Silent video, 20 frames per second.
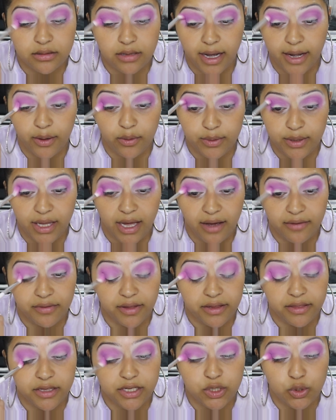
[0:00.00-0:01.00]
I only have
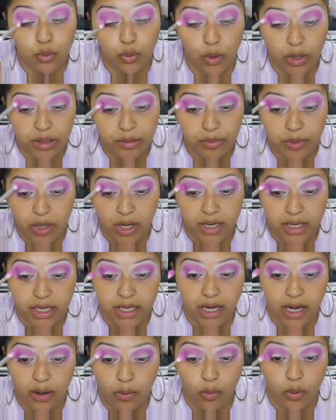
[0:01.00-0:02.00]
like this one
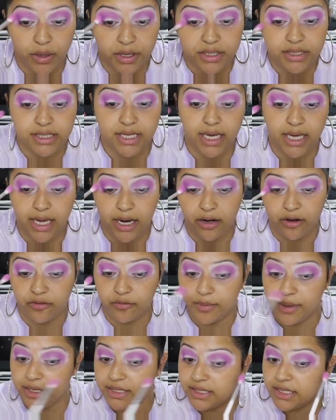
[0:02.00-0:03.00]
body. I want to take care
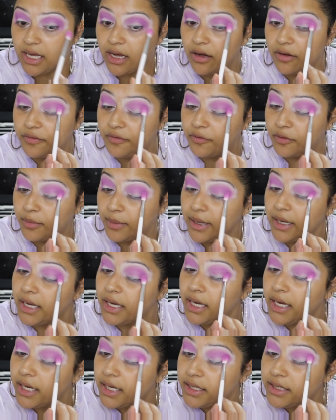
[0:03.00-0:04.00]
of myself, for my
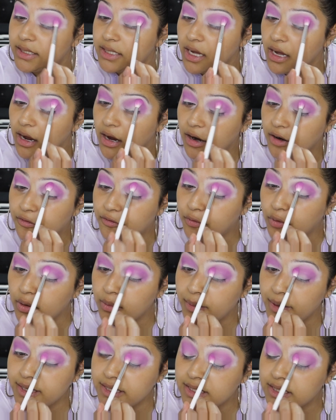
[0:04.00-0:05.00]
kids, for
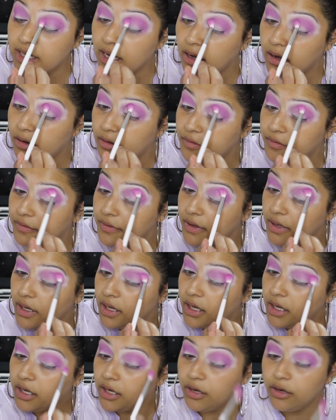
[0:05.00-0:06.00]
myself,
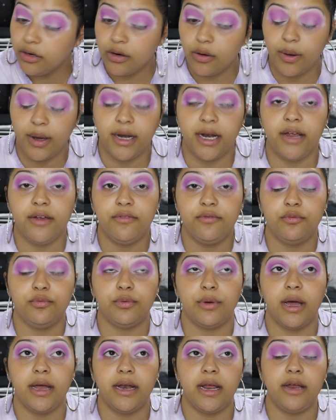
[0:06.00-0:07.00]
you know.
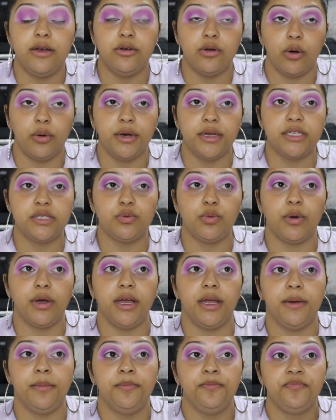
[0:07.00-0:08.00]
And I noticed
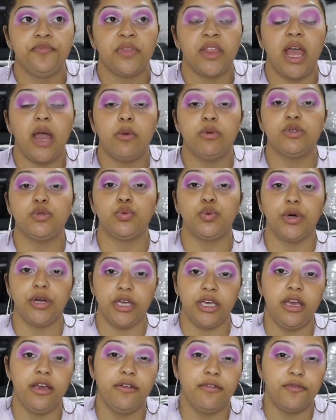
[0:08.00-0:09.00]
when I was
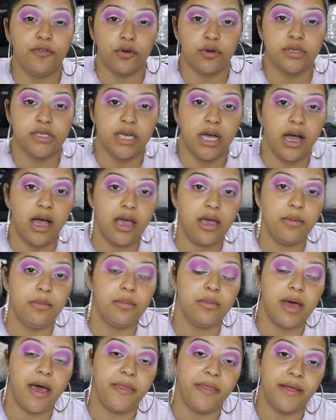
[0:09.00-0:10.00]
working
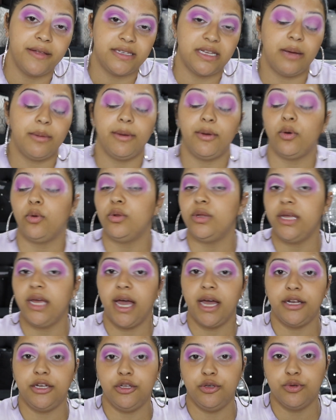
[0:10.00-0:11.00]
full-time, at that time I only
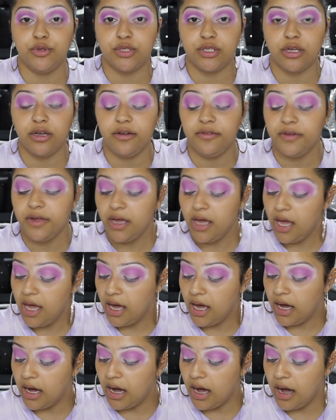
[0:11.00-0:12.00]
had Yusuf.
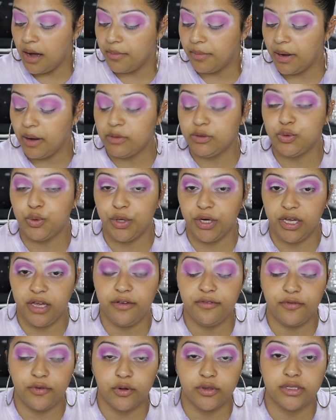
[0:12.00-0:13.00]
I was
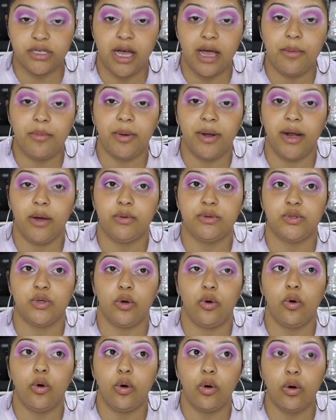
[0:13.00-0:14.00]
working full-time, but I was
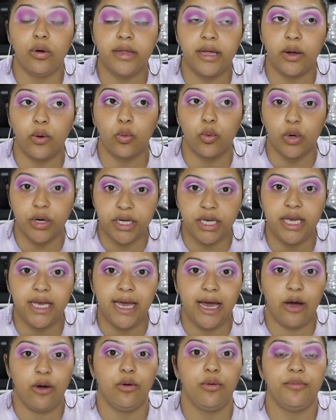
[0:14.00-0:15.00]
like
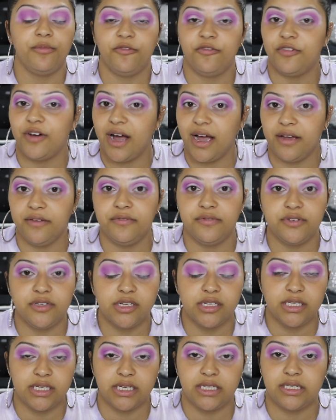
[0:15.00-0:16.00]
working out 5
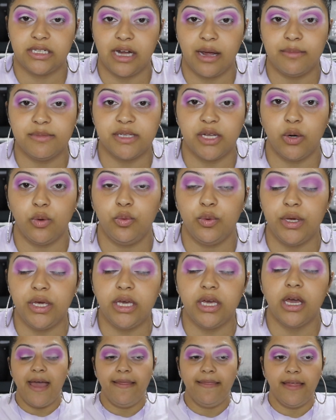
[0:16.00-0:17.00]
to 6 times a
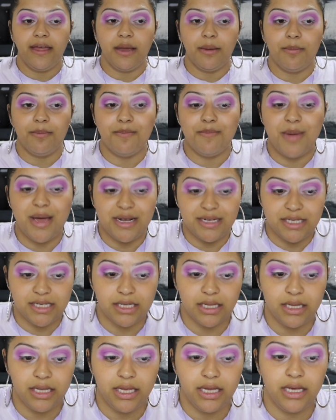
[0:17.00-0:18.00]
week, and like
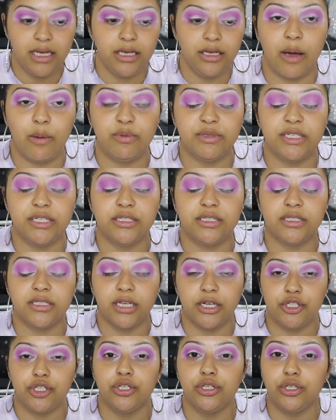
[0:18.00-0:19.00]
mentally I was in
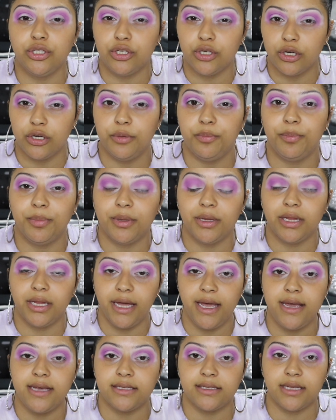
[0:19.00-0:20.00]
such a good
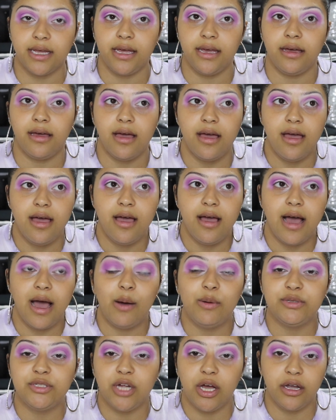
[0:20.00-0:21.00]
place. Like
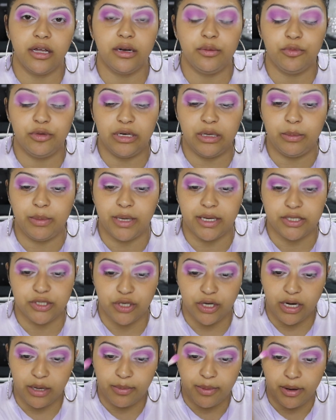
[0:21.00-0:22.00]
I was talking to Munib
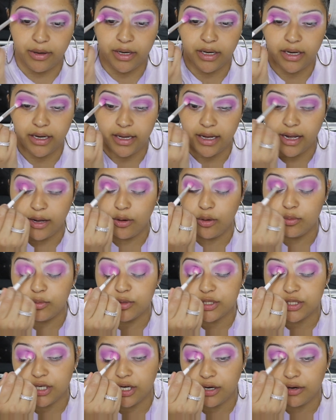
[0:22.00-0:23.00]
yesterday about it, and like I
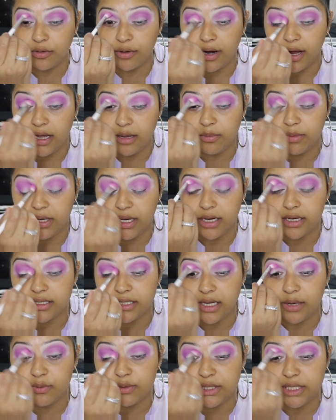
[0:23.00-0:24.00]
almost started crying because
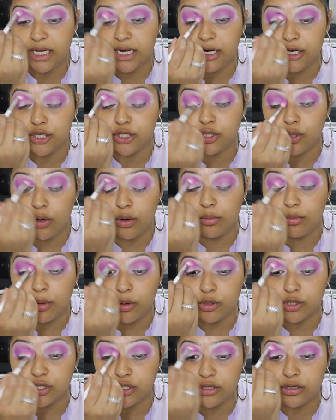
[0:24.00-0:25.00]
I was getting so
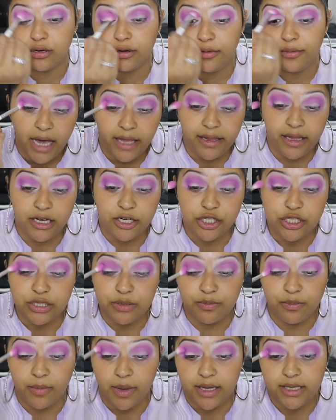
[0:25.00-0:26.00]
emotional. And like
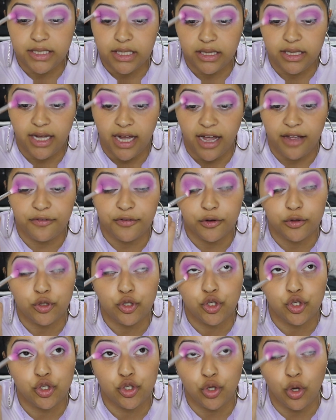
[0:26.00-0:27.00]
just mentally I felt
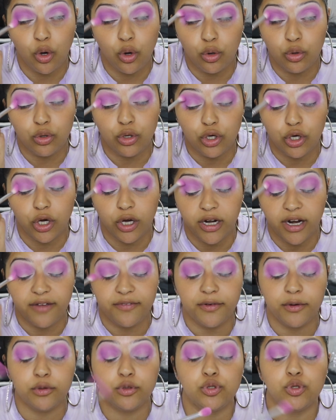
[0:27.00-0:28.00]
so good. I
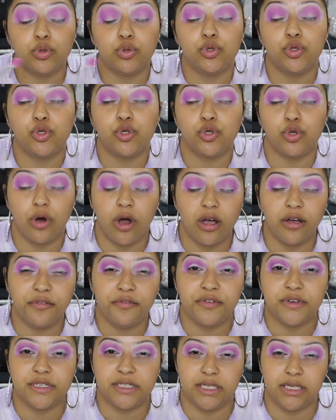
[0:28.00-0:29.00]
felt so strong
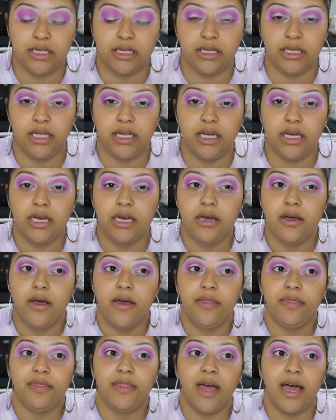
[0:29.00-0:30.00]
physically
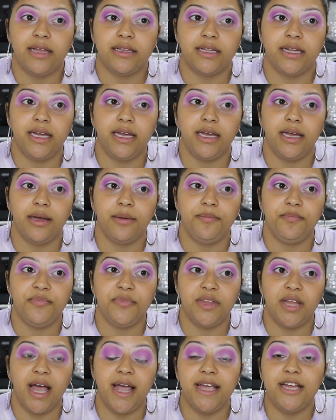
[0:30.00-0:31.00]
that like
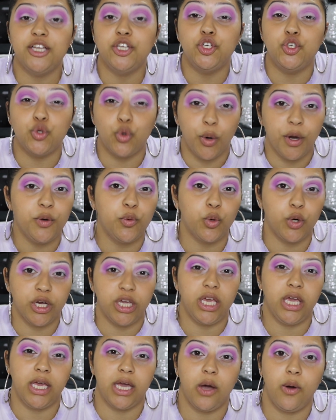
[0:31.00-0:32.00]
I enjoyed
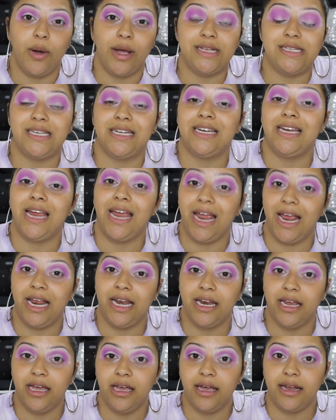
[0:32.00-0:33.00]
working out. I didn't
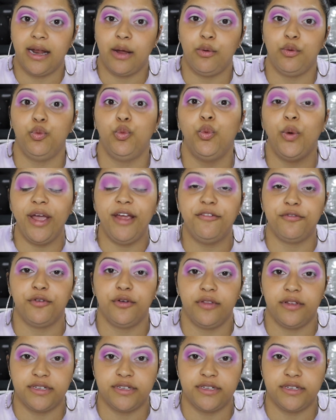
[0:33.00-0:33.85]
hate it, and I would wait for